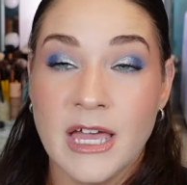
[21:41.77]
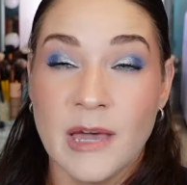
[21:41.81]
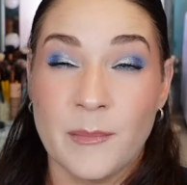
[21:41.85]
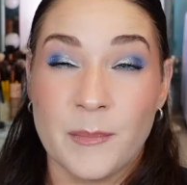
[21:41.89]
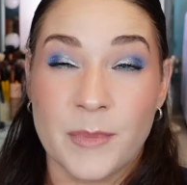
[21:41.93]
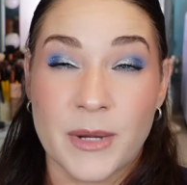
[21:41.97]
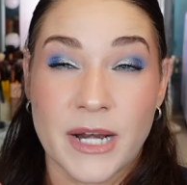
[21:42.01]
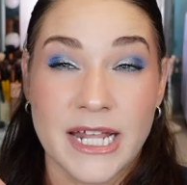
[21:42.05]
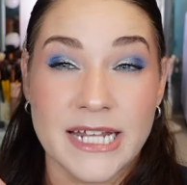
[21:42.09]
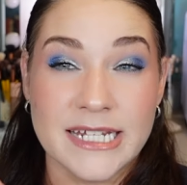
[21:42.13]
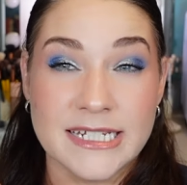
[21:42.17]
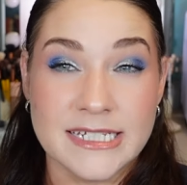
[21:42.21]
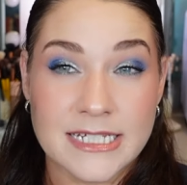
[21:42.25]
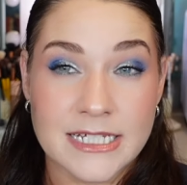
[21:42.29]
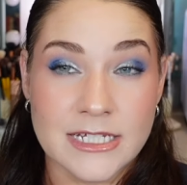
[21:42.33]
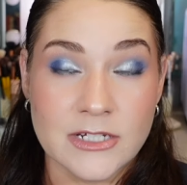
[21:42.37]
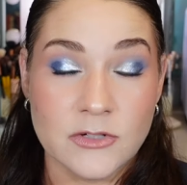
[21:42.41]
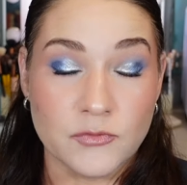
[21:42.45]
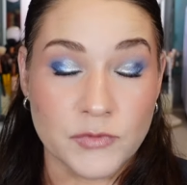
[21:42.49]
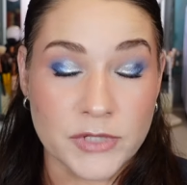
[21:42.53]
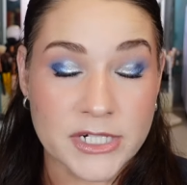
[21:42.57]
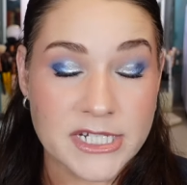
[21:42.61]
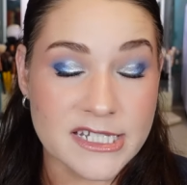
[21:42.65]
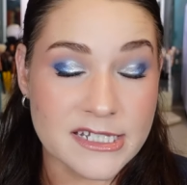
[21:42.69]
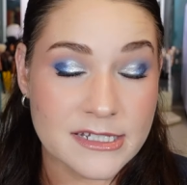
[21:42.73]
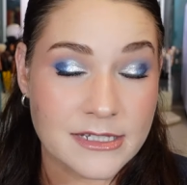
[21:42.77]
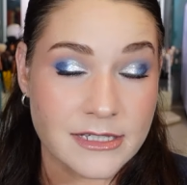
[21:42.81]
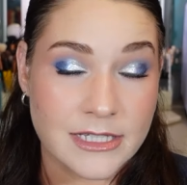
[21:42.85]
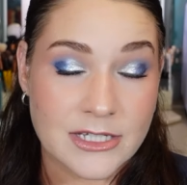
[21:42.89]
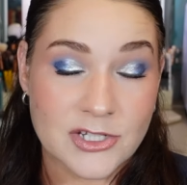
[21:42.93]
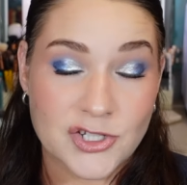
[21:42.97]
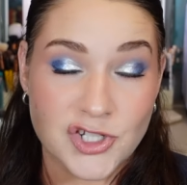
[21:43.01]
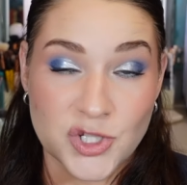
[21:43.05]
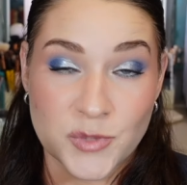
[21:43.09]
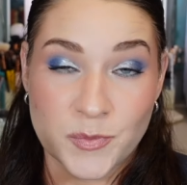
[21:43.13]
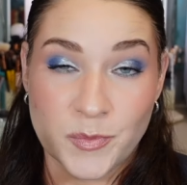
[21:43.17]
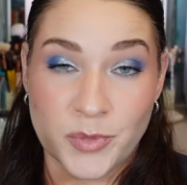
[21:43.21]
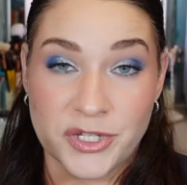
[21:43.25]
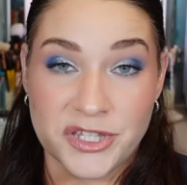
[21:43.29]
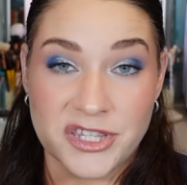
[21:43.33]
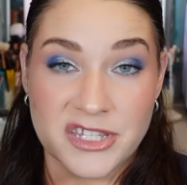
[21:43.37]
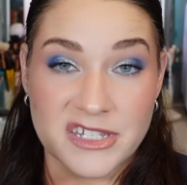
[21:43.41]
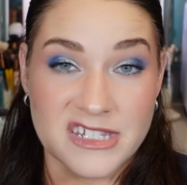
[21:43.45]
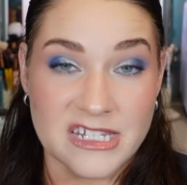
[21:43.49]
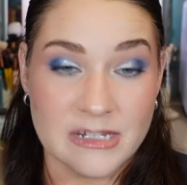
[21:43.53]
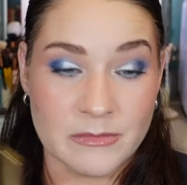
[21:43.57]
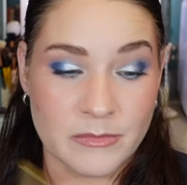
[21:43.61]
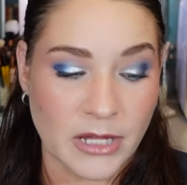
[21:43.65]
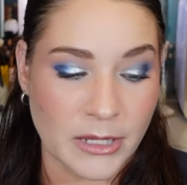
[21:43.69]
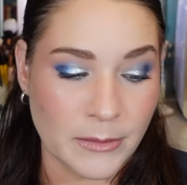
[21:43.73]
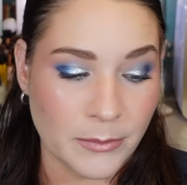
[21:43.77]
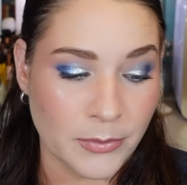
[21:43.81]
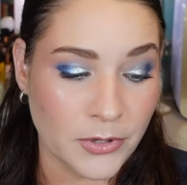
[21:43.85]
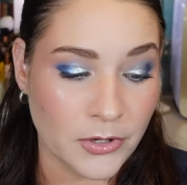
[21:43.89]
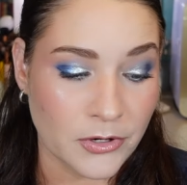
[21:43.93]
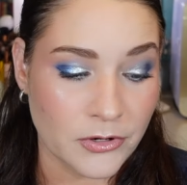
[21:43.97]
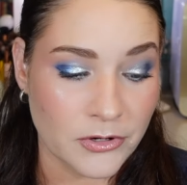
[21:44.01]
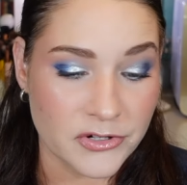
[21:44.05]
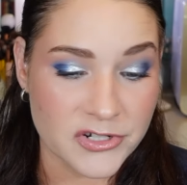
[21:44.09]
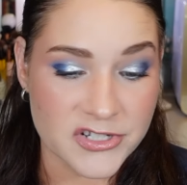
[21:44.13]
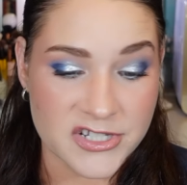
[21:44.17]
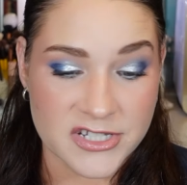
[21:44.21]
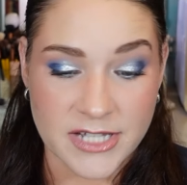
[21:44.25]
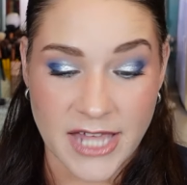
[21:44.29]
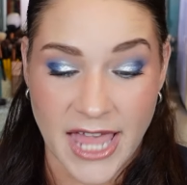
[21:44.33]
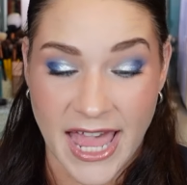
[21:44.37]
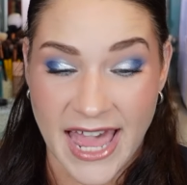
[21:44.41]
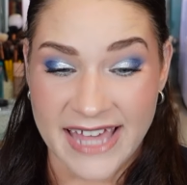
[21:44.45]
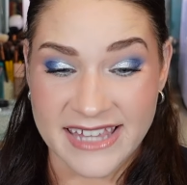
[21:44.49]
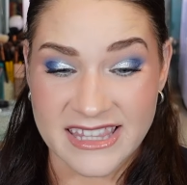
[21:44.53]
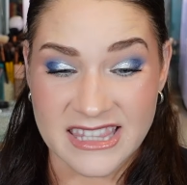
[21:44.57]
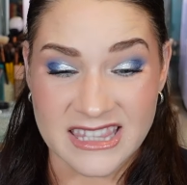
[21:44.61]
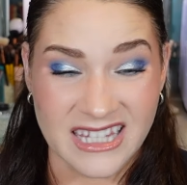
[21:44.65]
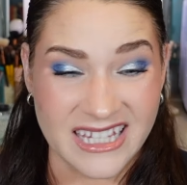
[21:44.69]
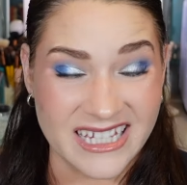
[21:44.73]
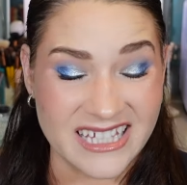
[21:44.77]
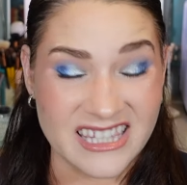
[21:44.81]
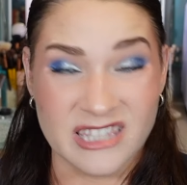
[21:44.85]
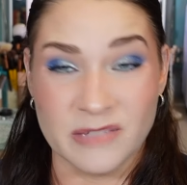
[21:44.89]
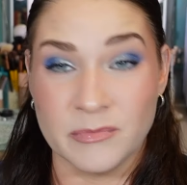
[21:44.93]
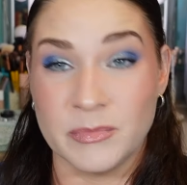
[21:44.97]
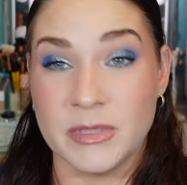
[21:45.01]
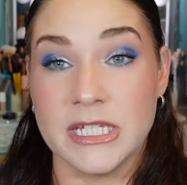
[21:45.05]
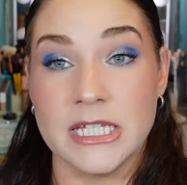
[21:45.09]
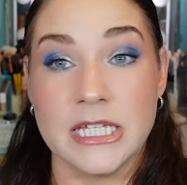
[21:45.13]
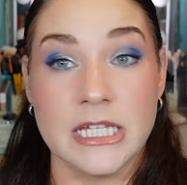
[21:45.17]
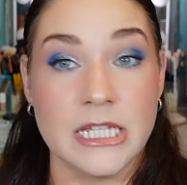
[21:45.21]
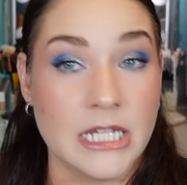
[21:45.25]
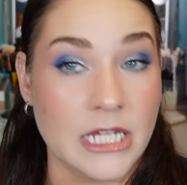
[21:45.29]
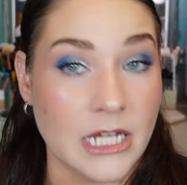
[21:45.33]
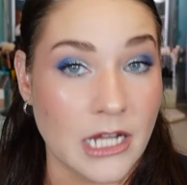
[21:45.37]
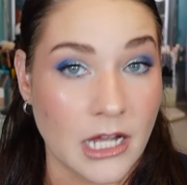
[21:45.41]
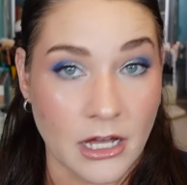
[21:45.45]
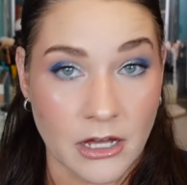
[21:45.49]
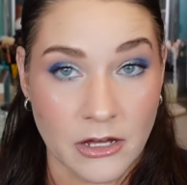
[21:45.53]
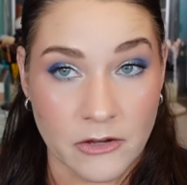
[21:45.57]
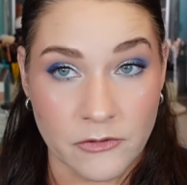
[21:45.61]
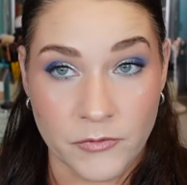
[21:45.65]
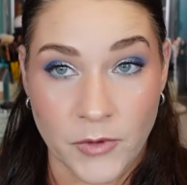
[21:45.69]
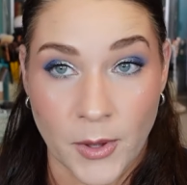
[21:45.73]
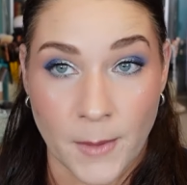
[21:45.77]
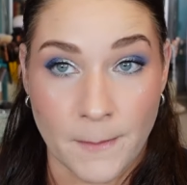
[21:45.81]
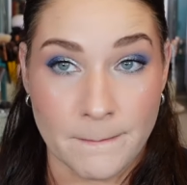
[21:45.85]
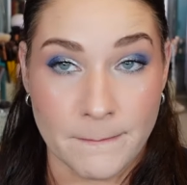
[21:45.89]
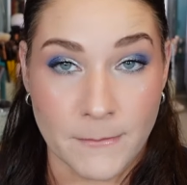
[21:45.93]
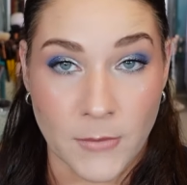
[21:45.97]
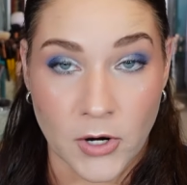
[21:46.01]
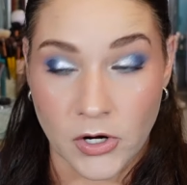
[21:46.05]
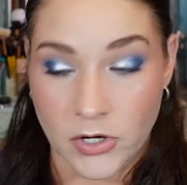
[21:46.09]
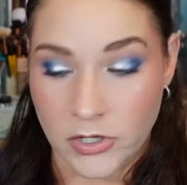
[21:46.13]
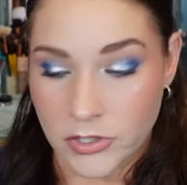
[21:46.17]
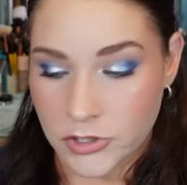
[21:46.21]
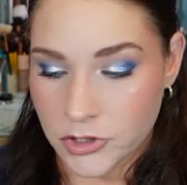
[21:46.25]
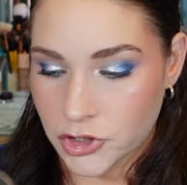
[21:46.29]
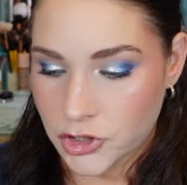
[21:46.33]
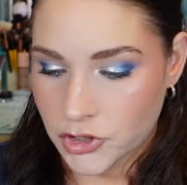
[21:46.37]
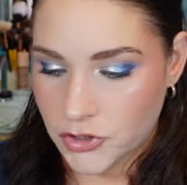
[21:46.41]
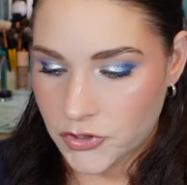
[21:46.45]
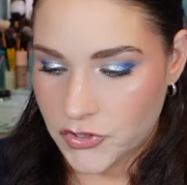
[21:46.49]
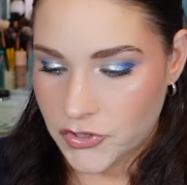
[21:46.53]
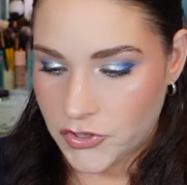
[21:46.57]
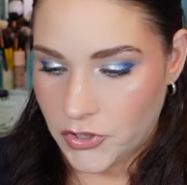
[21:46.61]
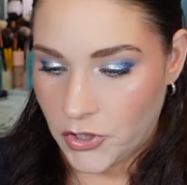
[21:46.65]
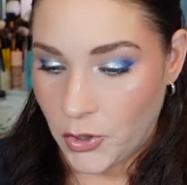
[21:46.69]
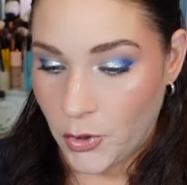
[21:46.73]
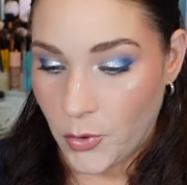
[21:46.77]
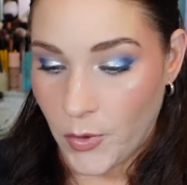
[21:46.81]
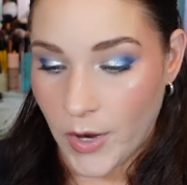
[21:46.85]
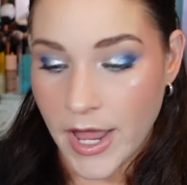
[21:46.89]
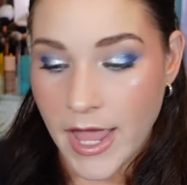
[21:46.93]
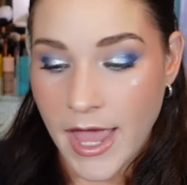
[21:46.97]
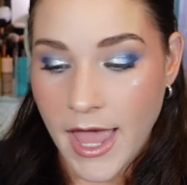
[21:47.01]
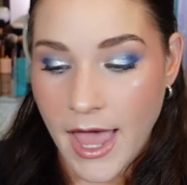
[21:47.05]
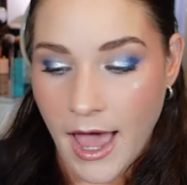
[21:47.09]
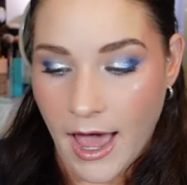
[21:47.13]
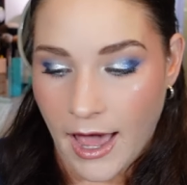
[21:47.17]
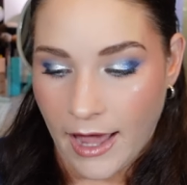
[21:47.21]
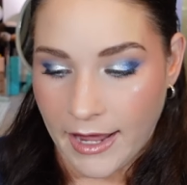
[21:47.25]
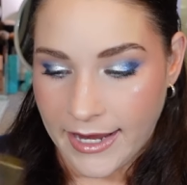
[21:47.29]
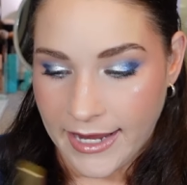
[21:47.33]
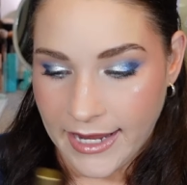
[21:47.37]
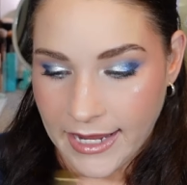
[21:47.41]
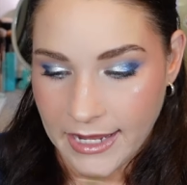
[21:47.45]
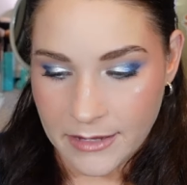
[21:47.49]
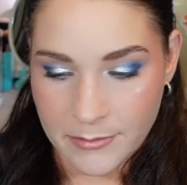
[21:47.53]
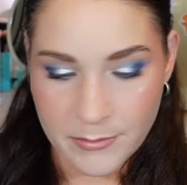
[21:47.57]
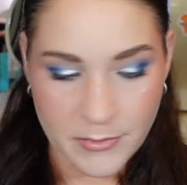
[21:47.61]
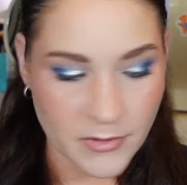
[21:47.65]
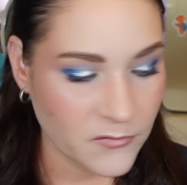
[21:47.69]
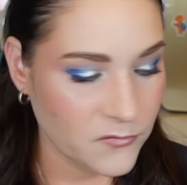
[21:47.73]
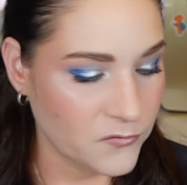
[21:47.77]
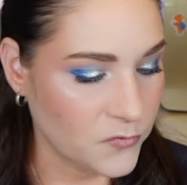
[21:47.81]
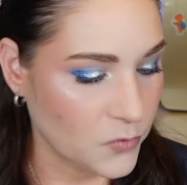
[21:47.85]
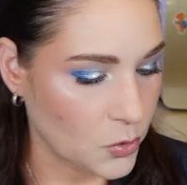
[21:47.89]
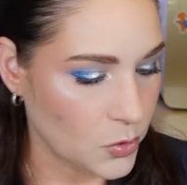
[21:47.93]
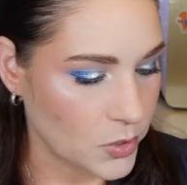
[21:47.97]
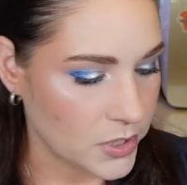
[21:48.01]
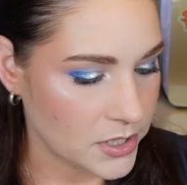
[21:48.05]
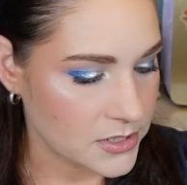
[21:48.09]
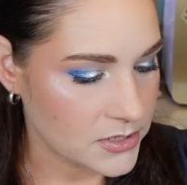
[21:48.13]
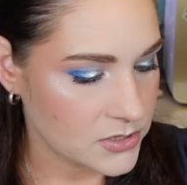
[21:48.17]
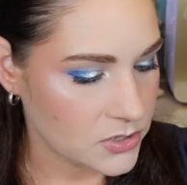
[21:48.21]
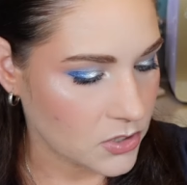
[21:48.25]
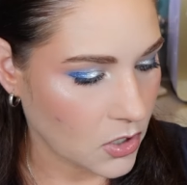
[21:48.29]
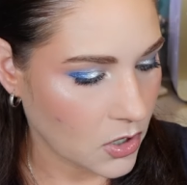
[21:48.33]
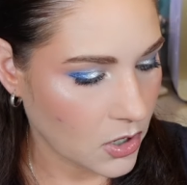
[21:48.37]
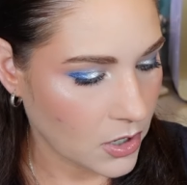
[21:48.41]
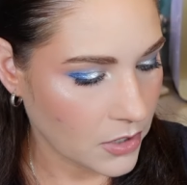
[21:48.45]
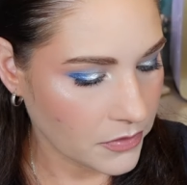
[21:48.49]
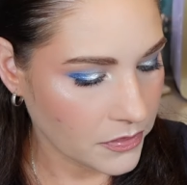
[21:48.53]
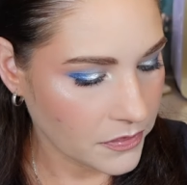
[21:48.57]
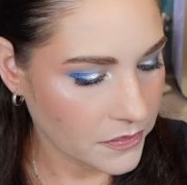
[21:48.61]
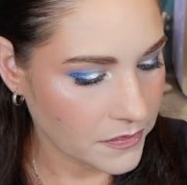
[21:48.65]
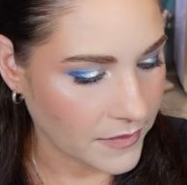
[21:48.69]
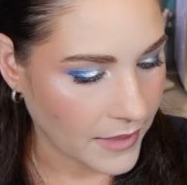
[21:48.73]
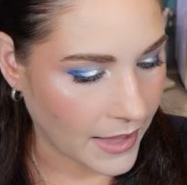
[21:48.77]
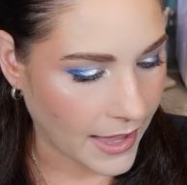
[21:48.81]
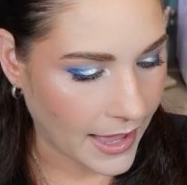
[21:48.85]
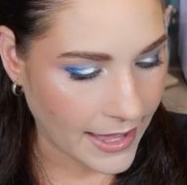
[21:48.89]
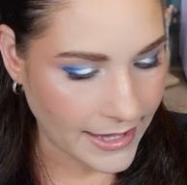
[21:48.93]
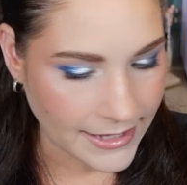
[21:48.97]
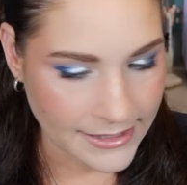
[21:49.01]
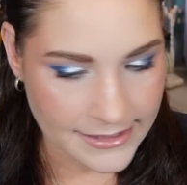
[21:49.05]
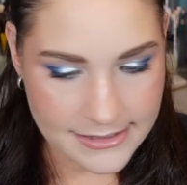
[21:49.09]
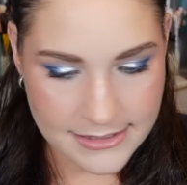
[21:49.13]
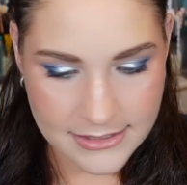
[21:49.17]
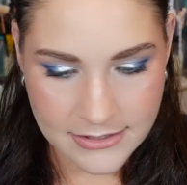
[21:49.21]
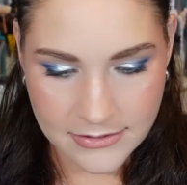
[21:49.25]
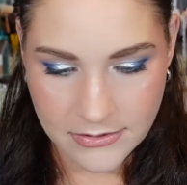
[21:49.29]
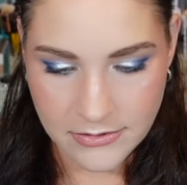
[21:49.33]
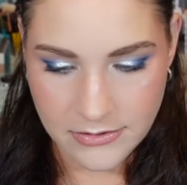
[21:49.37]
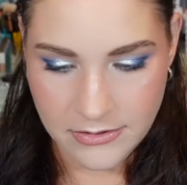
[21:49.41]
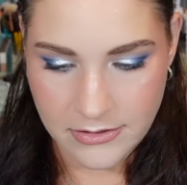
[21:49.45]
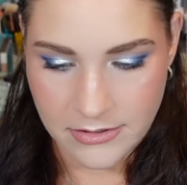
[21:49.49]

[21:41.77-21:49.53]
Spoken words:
But I did recently just put this in my purse at like the beginning of March. So I am focused on that.